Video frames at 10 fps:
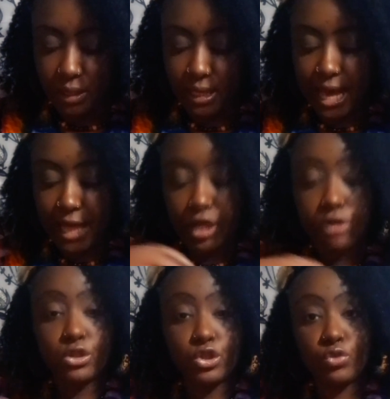God
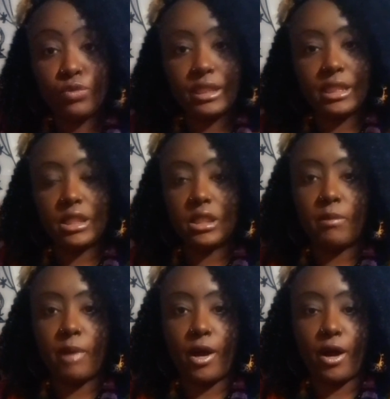knows the true intention
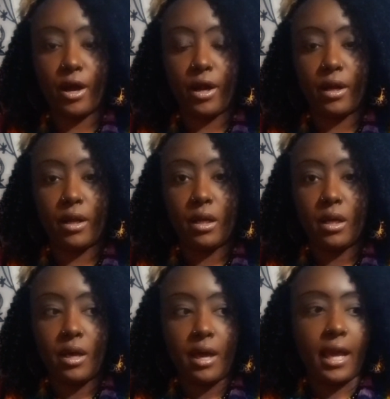of my heart.
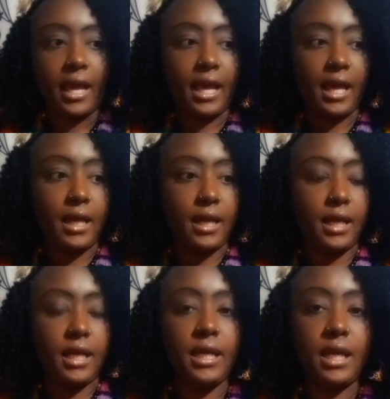And
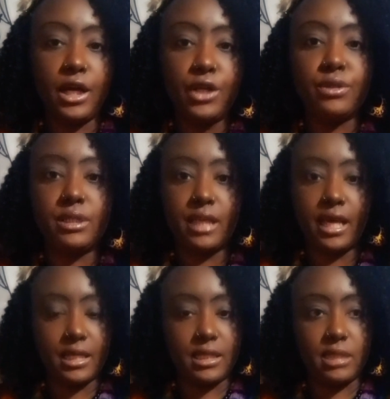he
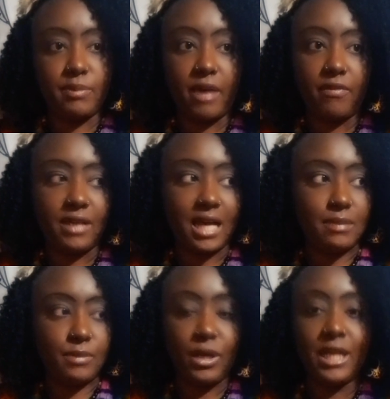understands this path he
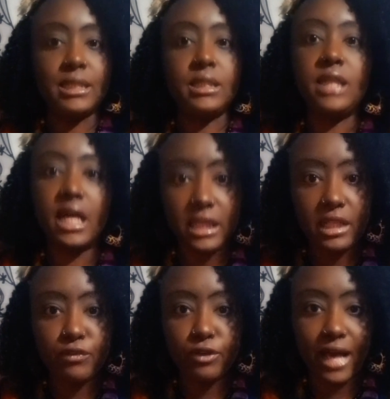got me on. It's
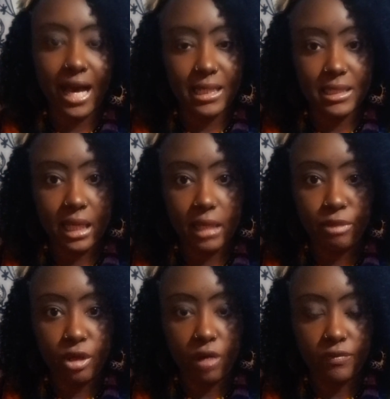nothing for God to take
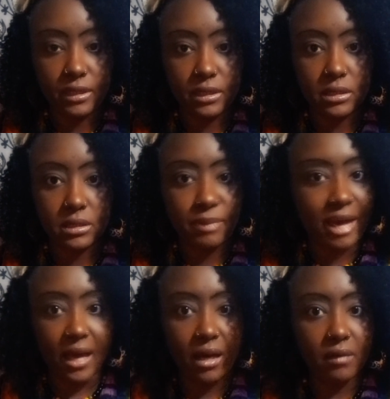me off this
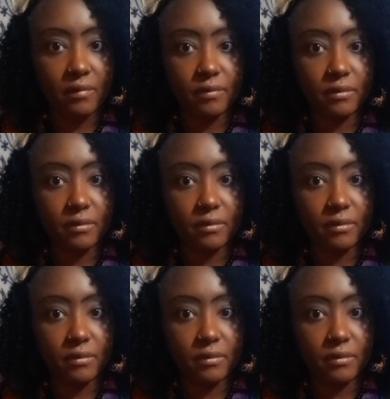path.